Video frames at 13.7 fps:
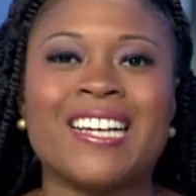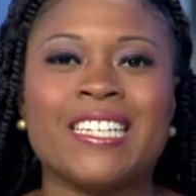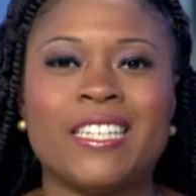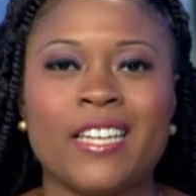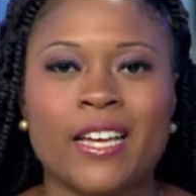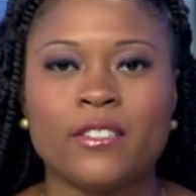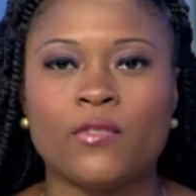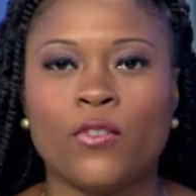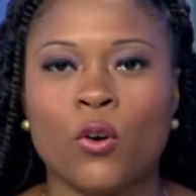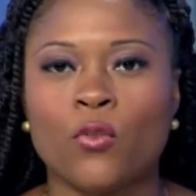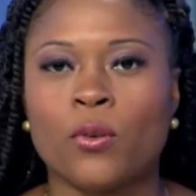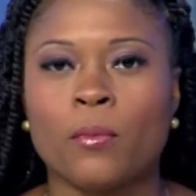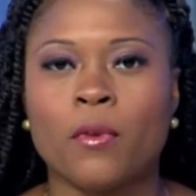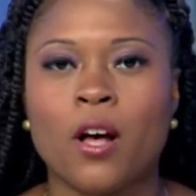a yes vote
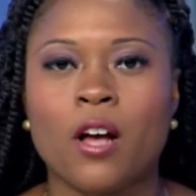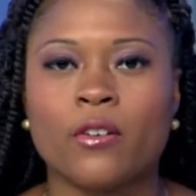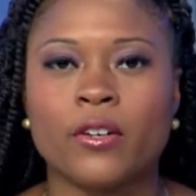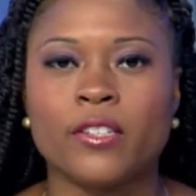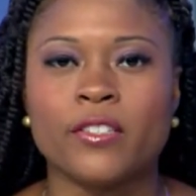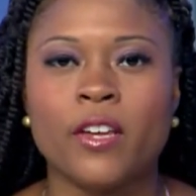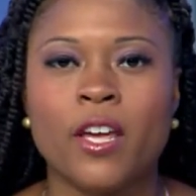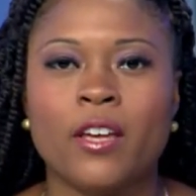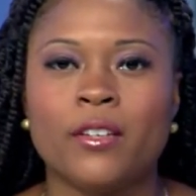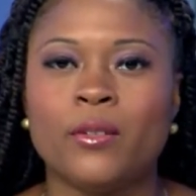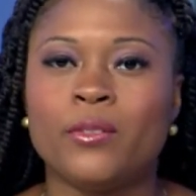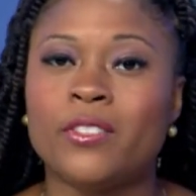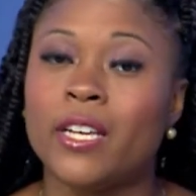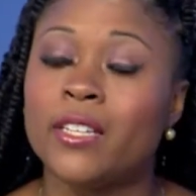from Congress. You
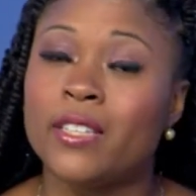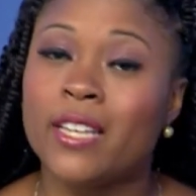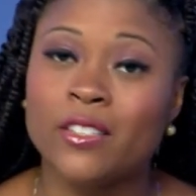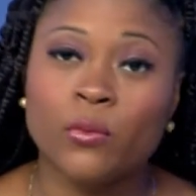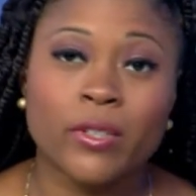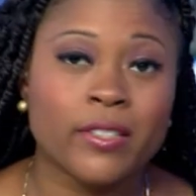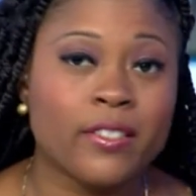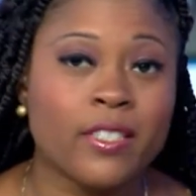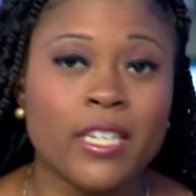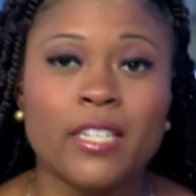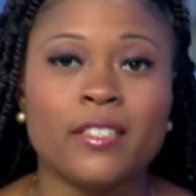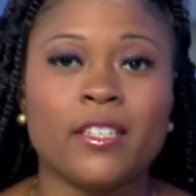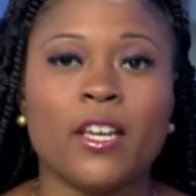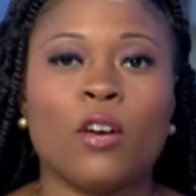say that's what's needed
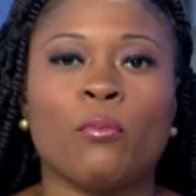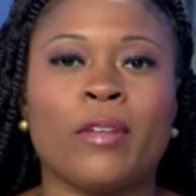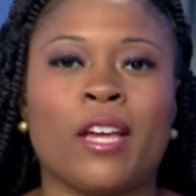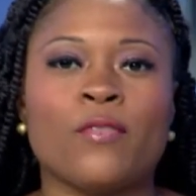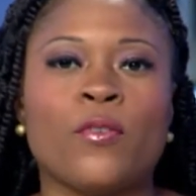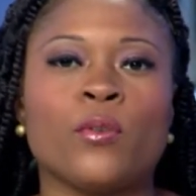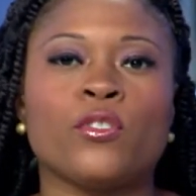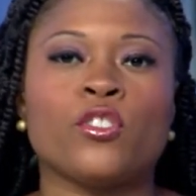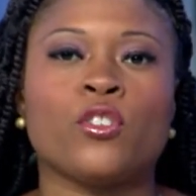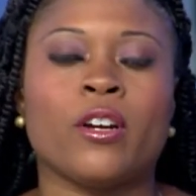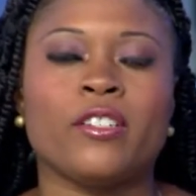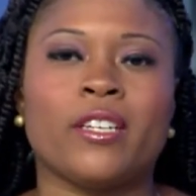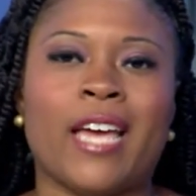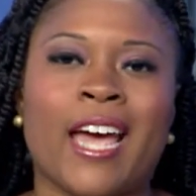to help Black folks start
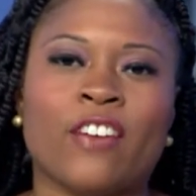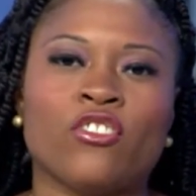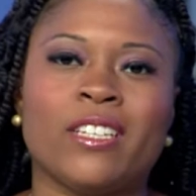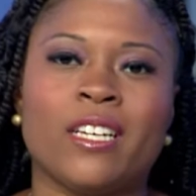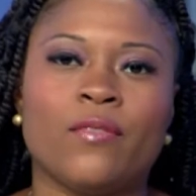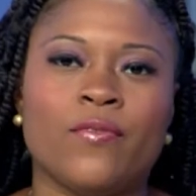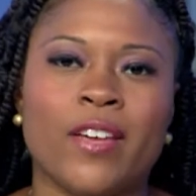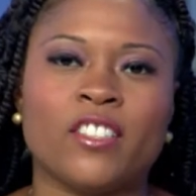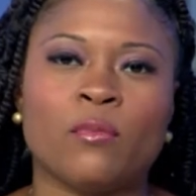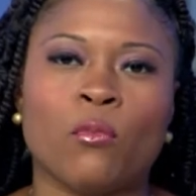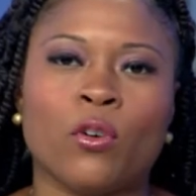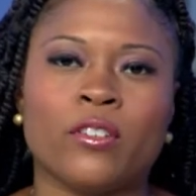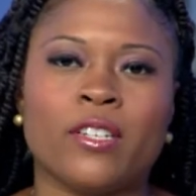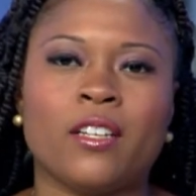to actually invest
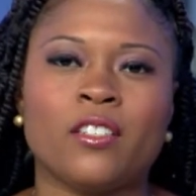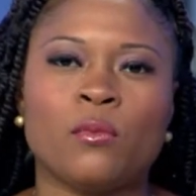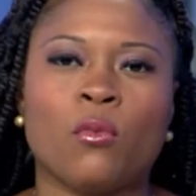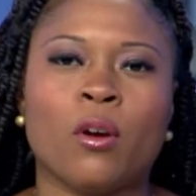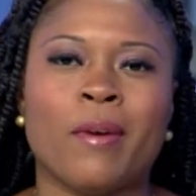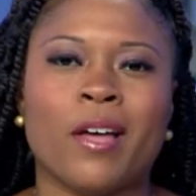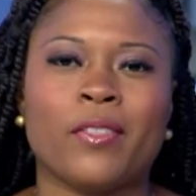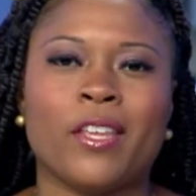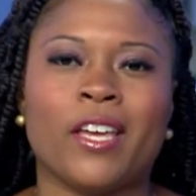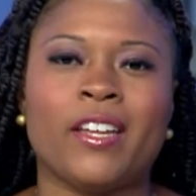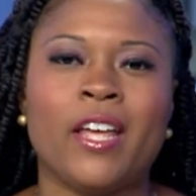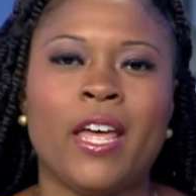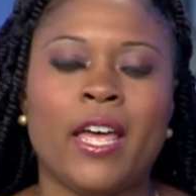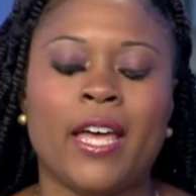more. Tell us more about that
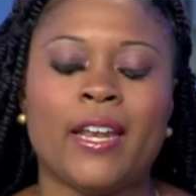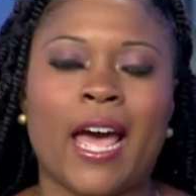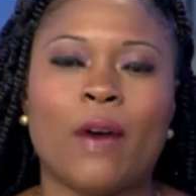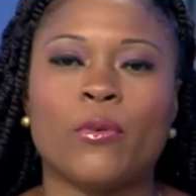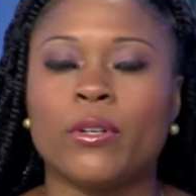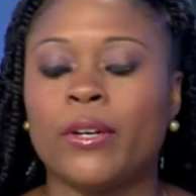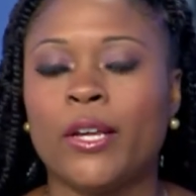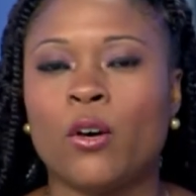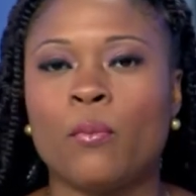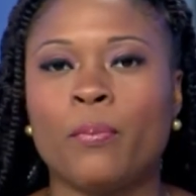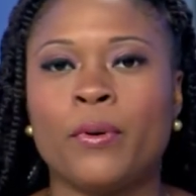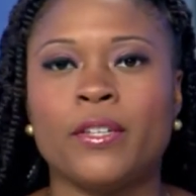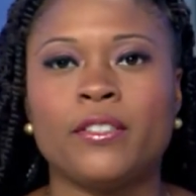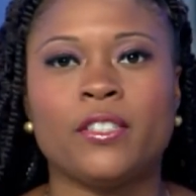and how it'll help
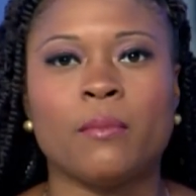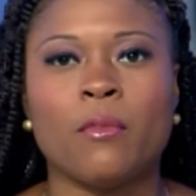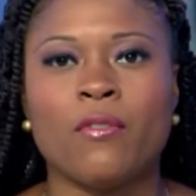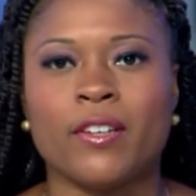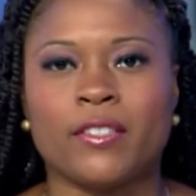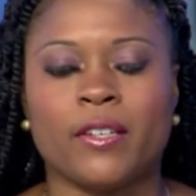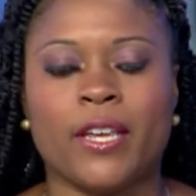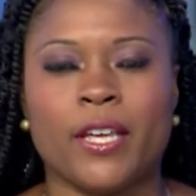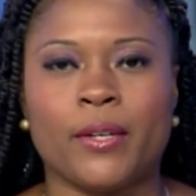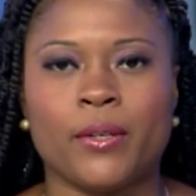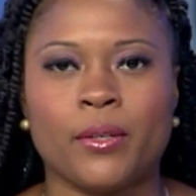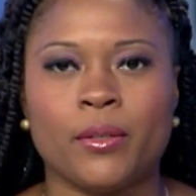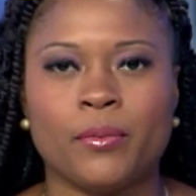put some of us ahead.